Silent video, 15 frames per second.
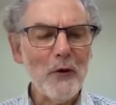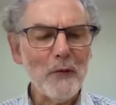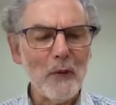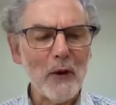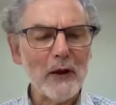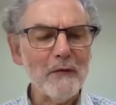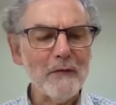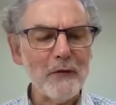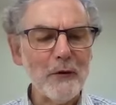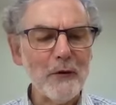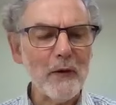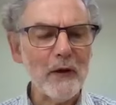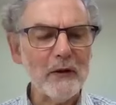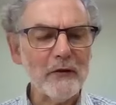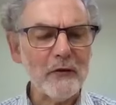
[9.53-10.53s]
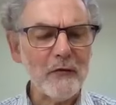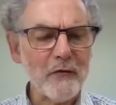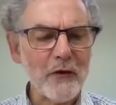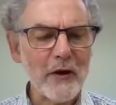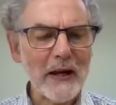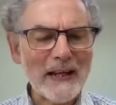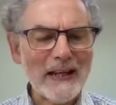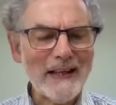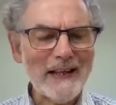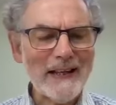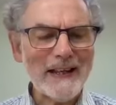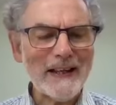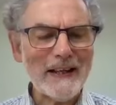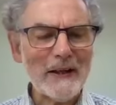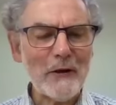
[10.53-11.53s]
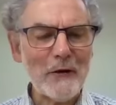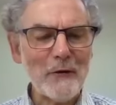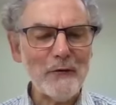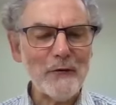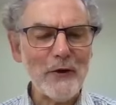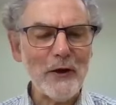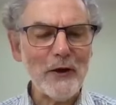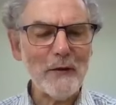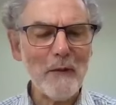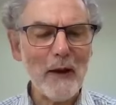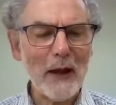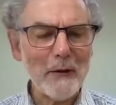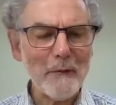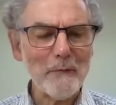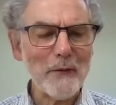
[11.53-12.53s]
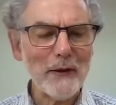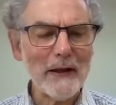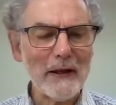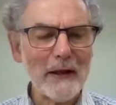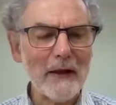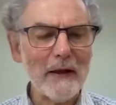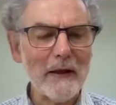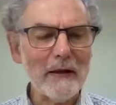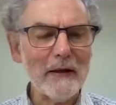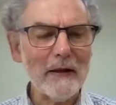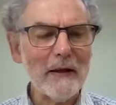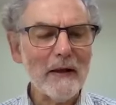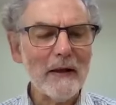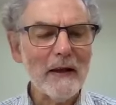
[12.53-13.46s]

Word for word: one of you has a friend and goes to him at midnight